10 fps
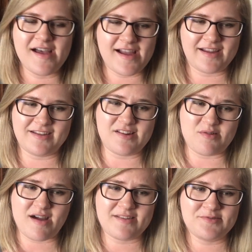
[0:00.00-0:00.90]

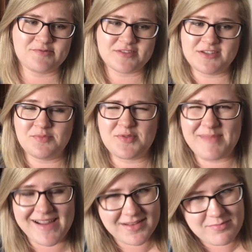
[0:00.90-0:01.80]
I don't super
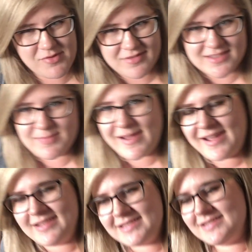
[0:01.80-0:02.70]
mind broken
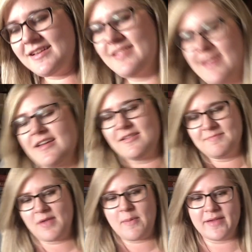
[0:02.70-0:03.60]
spines. It's not like
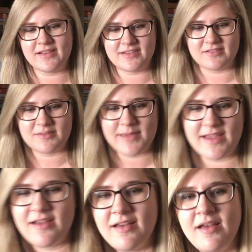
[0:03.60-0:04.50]
a big deal to me.